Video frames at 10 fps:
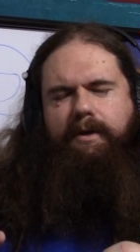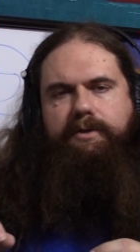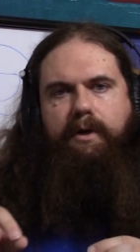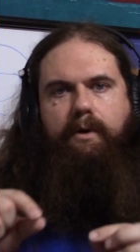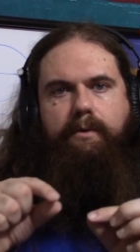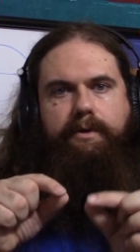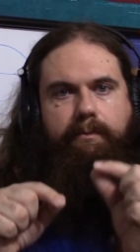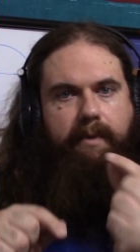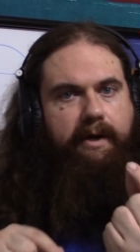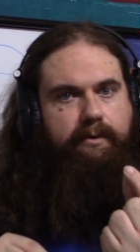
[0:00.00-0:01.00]
So your
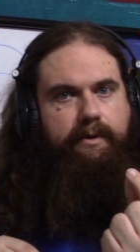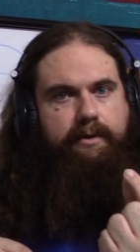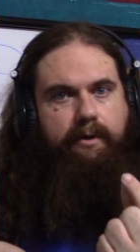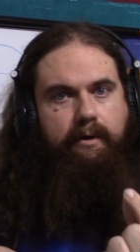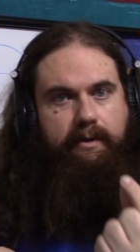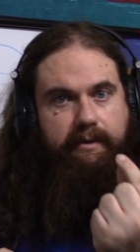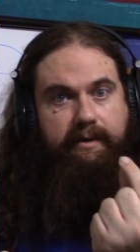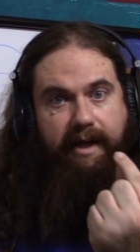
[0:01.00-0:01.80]
microcontroller,